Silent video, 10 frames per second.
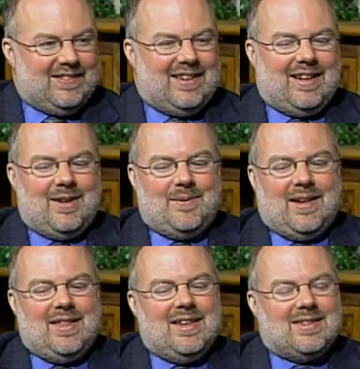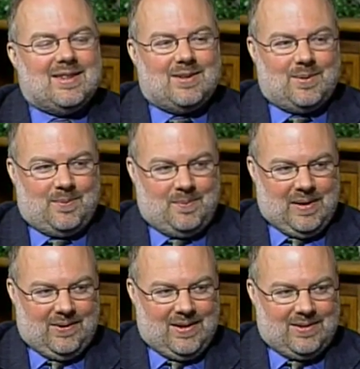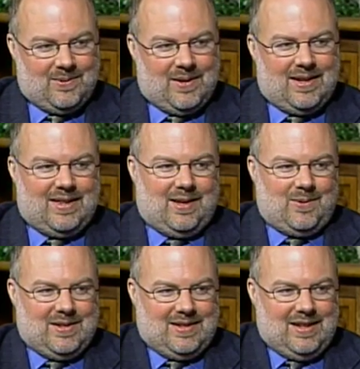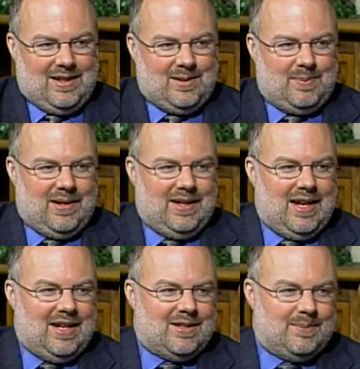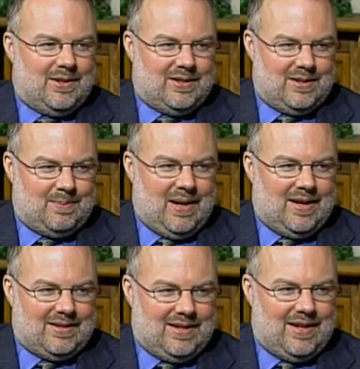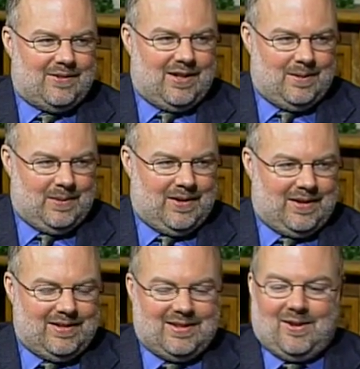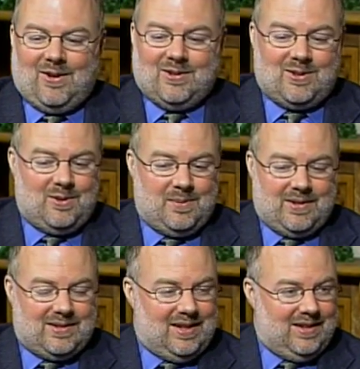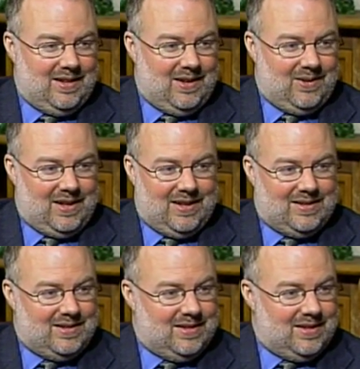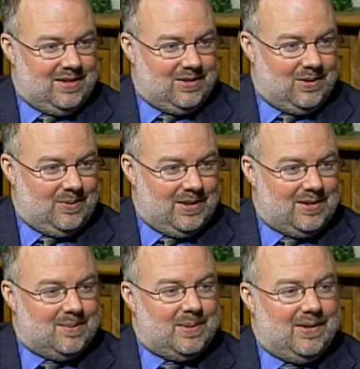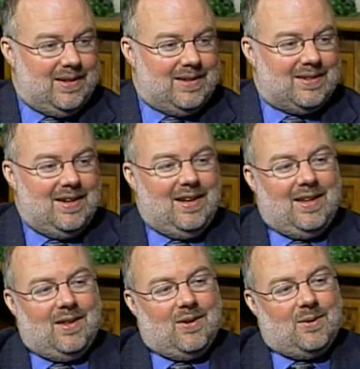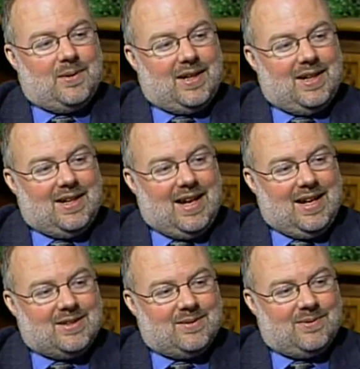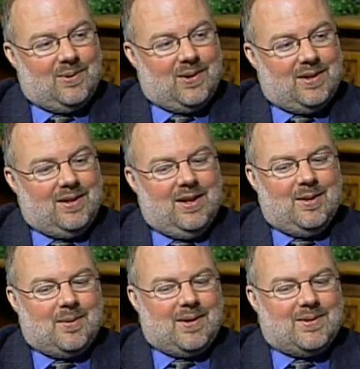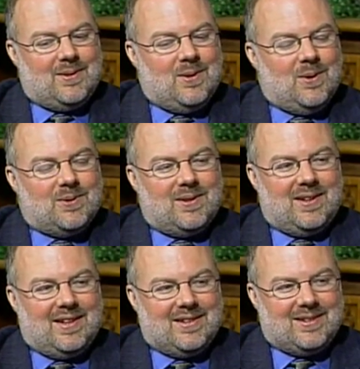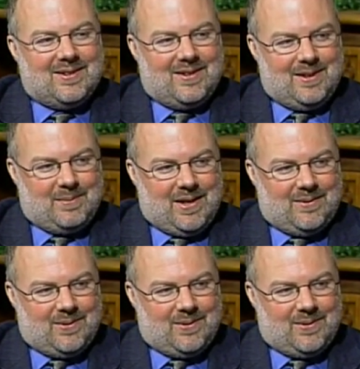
Okay, and this is a big reason why I think we see these big gains amongst Hispanics and African Americans, and also amongst ELL kids and children with disabilities. They're all making gains in Florida because those are the kids that are in the bottom